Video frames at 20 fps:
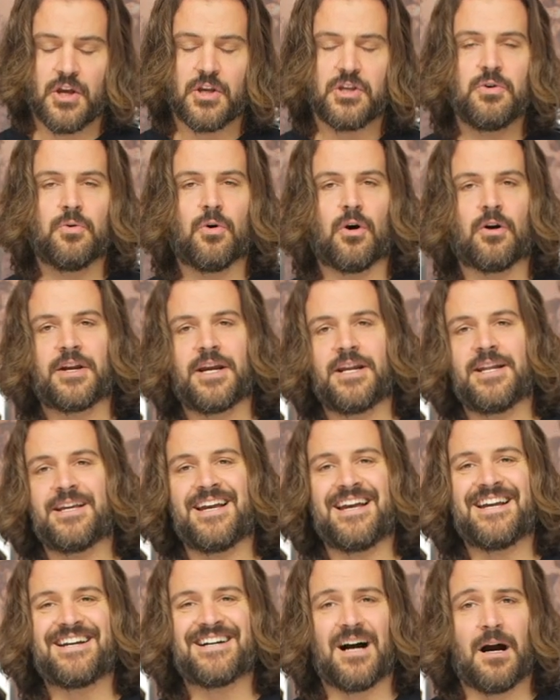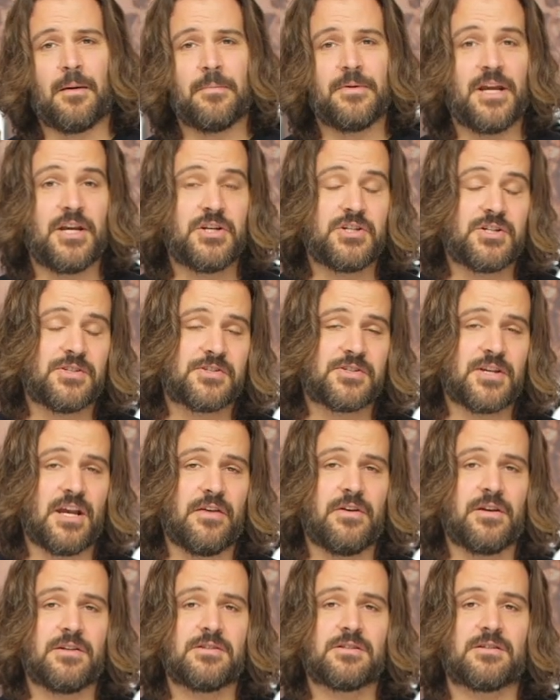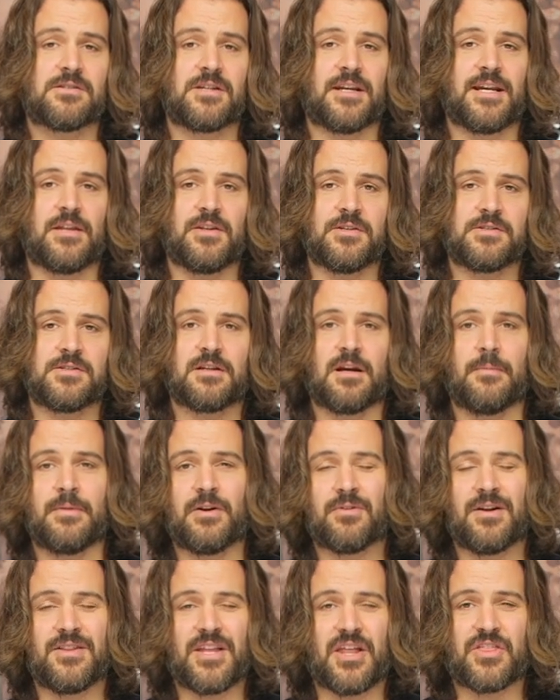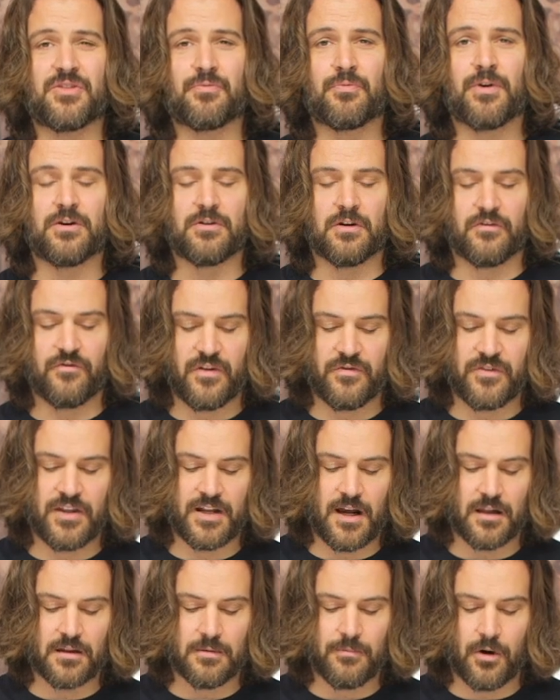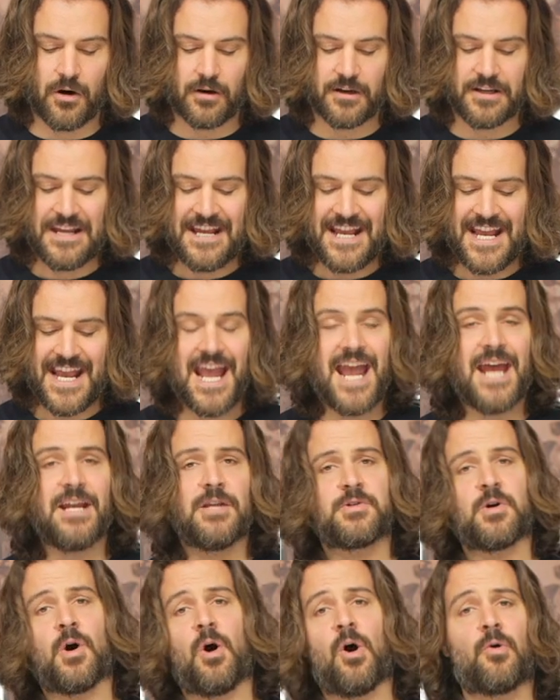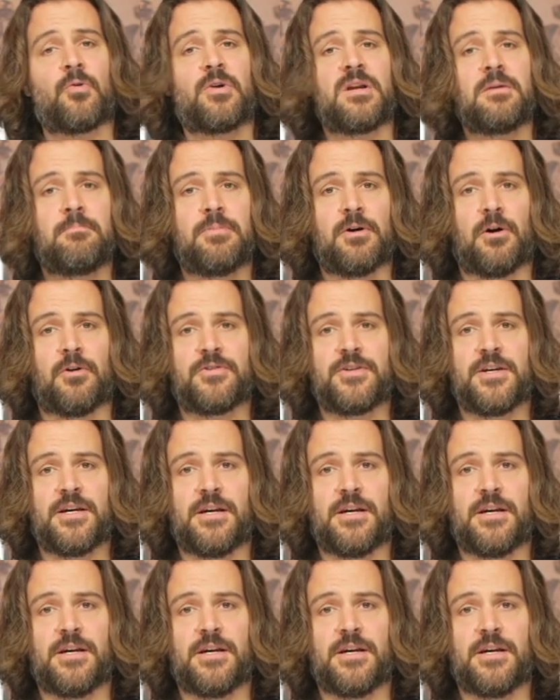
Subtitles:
you are getting a combination savings, because again, this is coming around that $350 mark, and it's already built